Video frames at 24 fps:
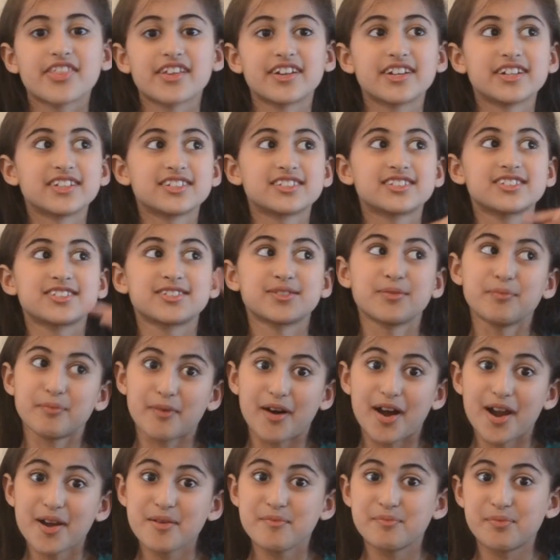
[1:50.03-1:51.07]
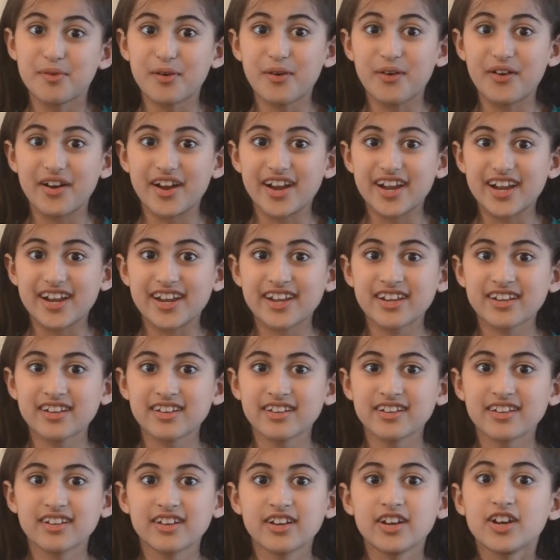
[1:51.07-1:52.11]
Then a smart boy
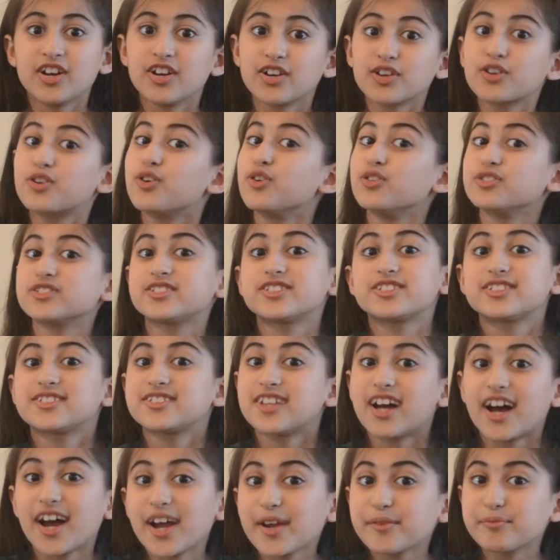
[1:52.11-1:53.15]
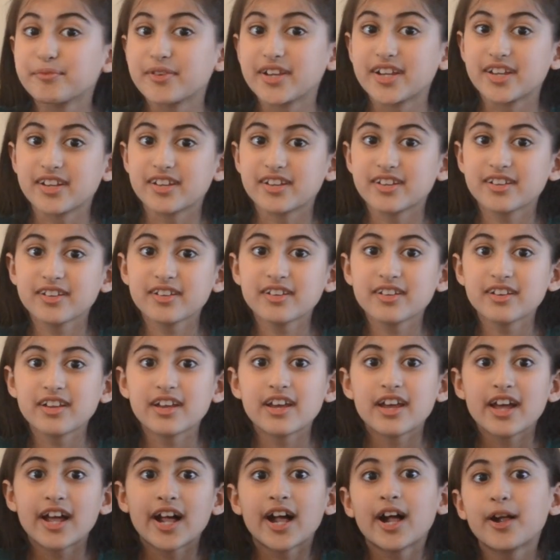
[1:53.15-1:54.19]
called Simon
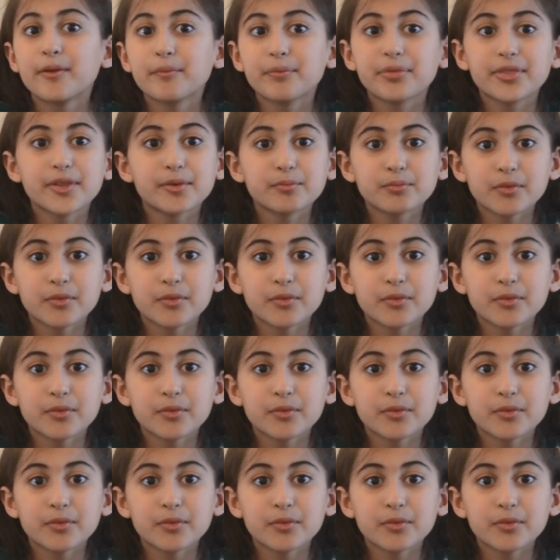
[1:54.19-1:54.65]
helped the